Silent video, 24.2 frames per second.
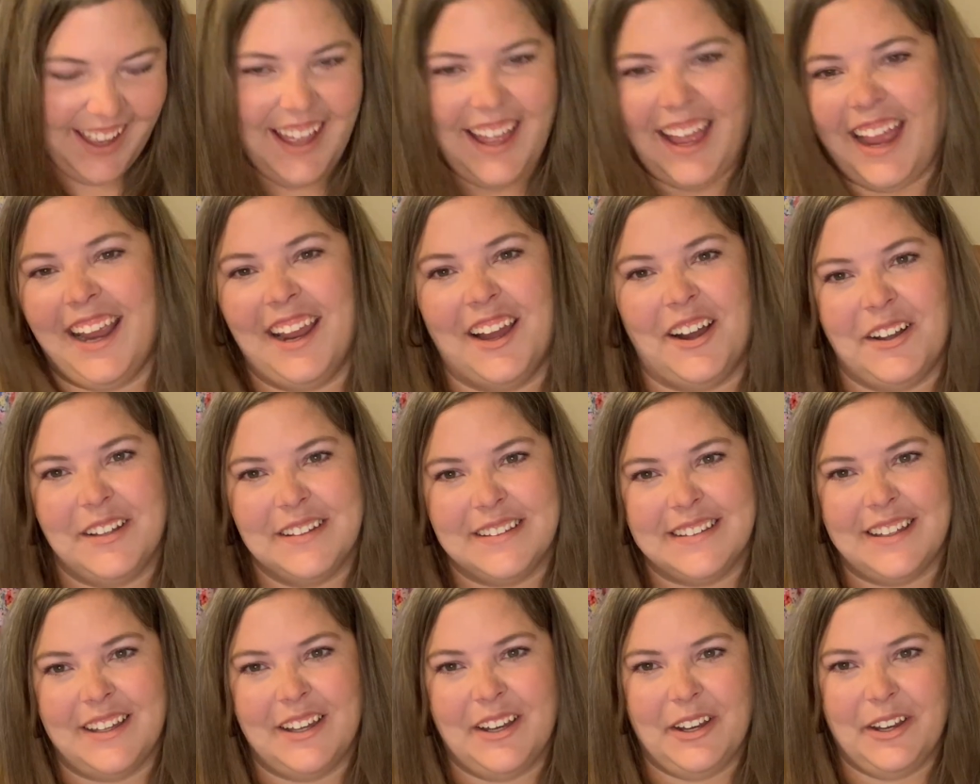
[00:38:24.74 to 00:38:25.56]
I
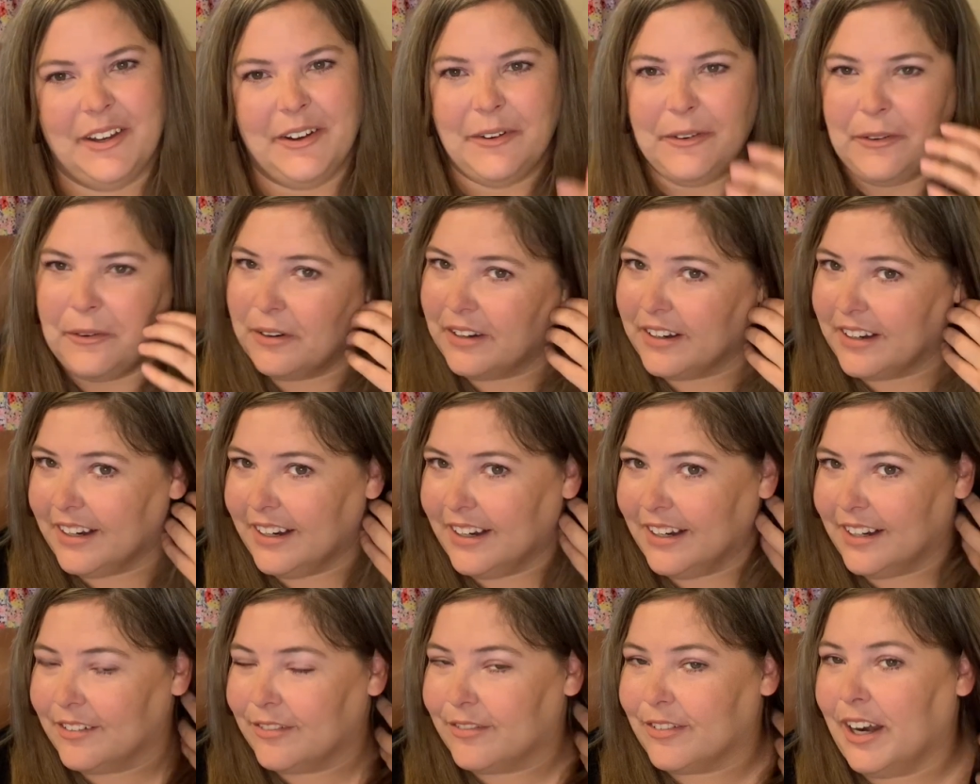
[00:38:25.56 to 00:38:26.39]
also
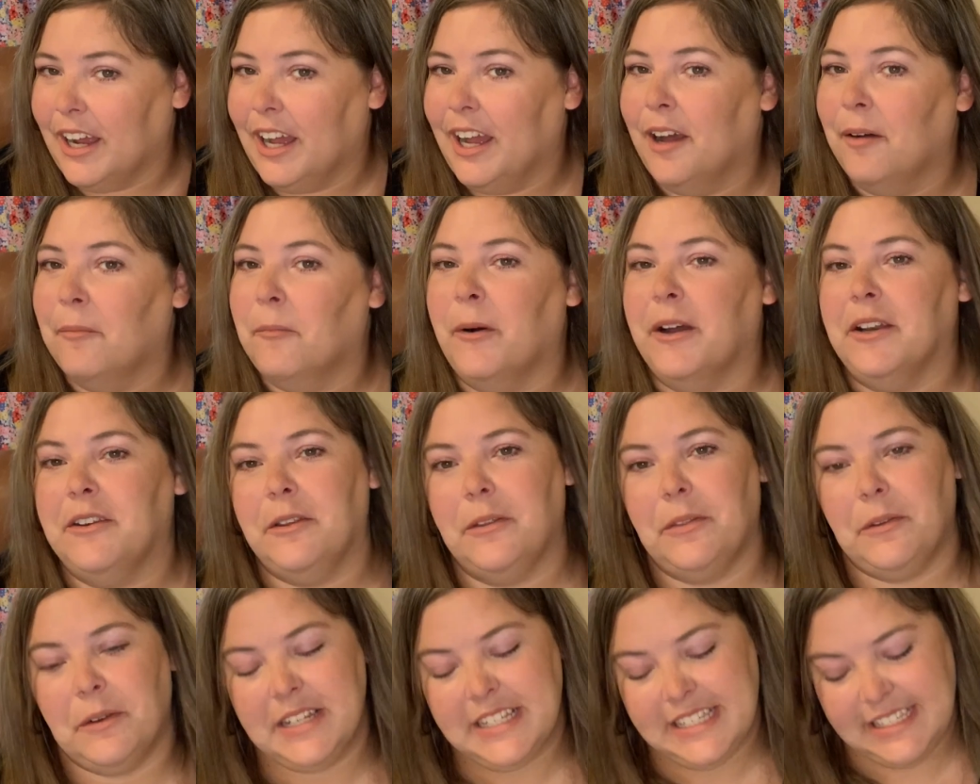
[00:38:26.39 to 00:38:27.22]
ordered from
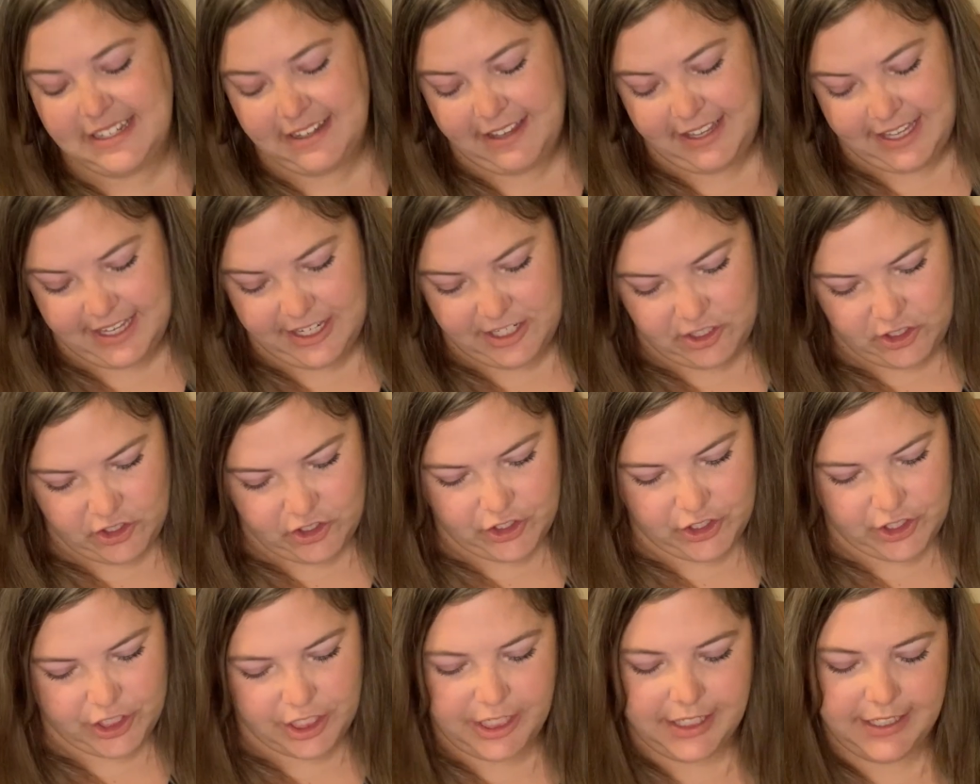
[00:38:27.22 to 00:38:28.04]
123
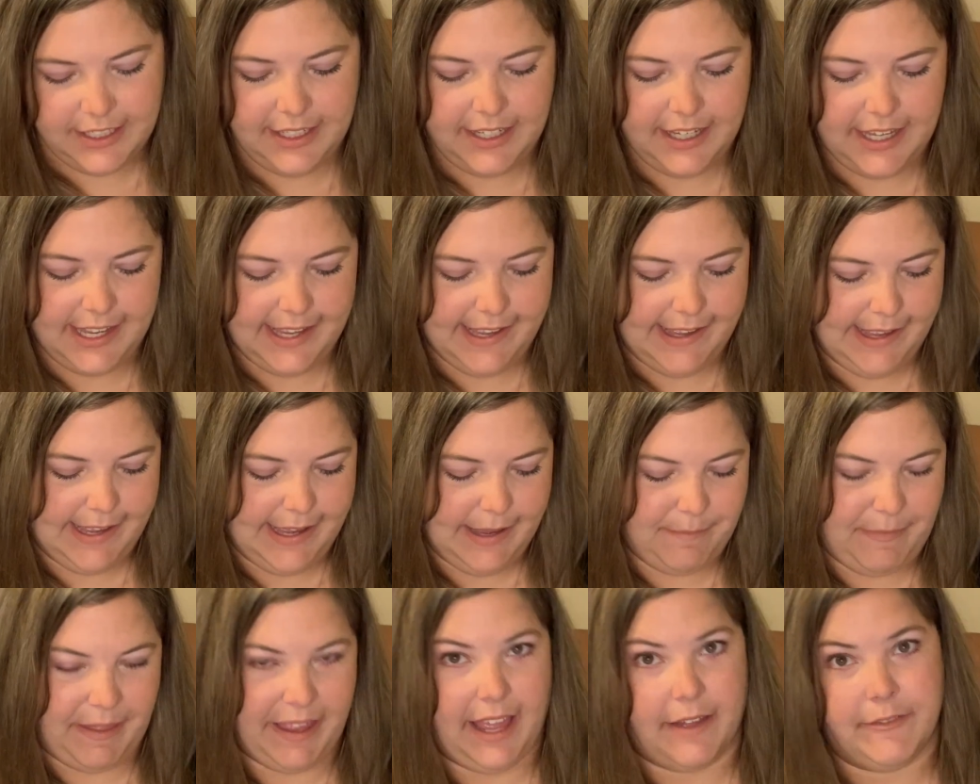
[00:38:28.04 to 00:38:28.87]
Stitch.
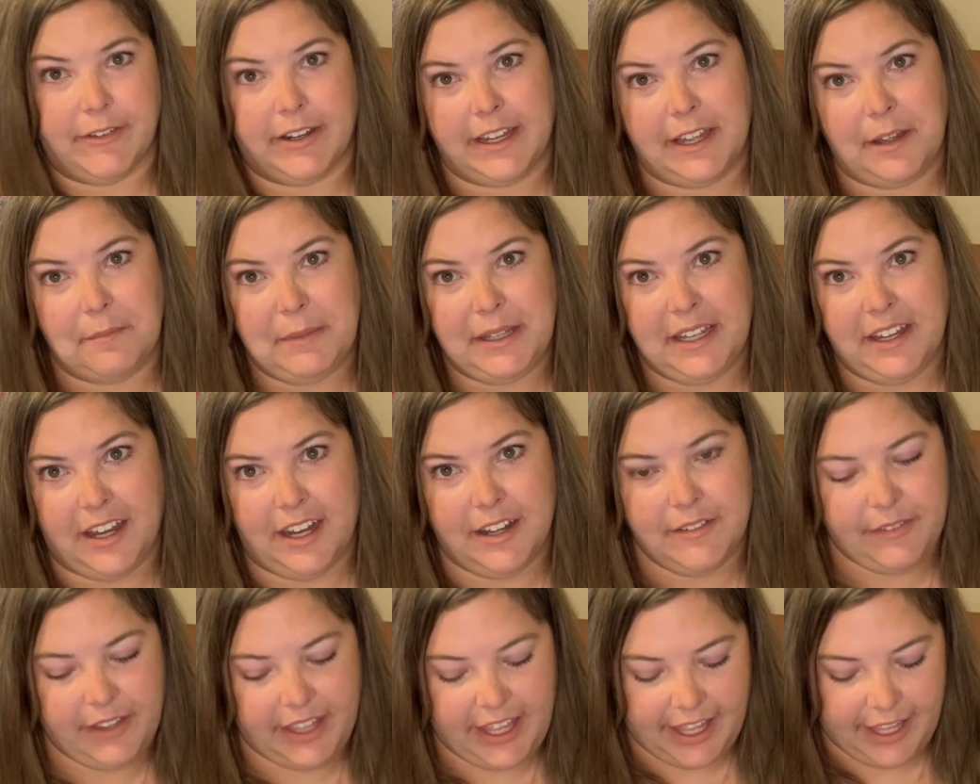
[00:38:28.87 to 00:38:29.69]
They haven't cut me
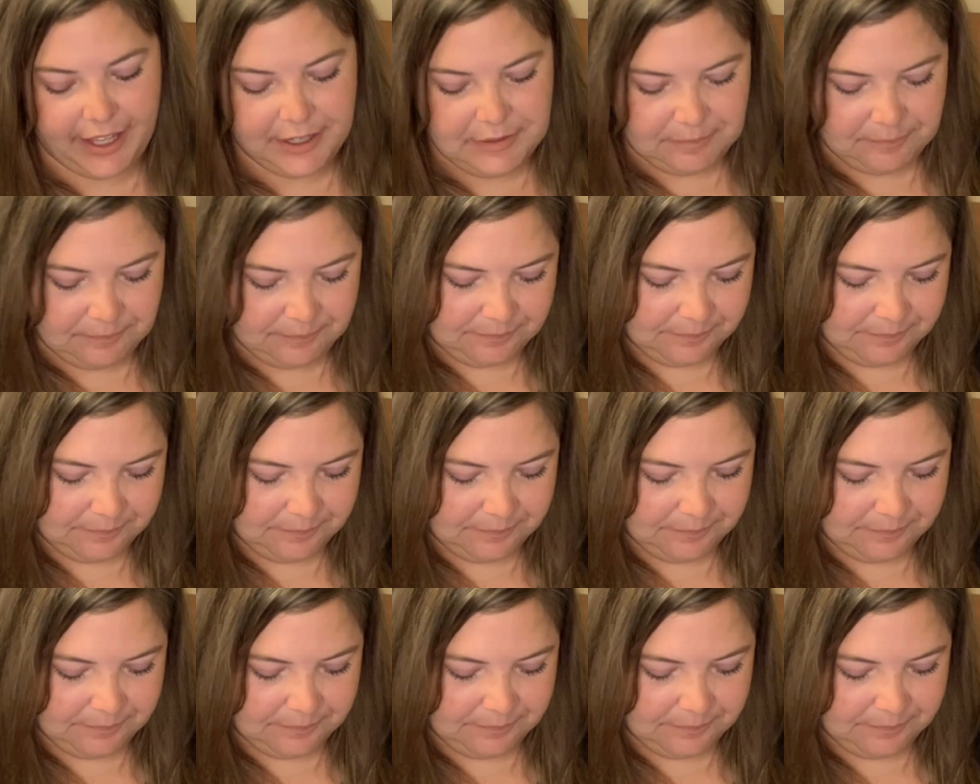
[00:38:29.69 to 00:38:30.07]
off yet.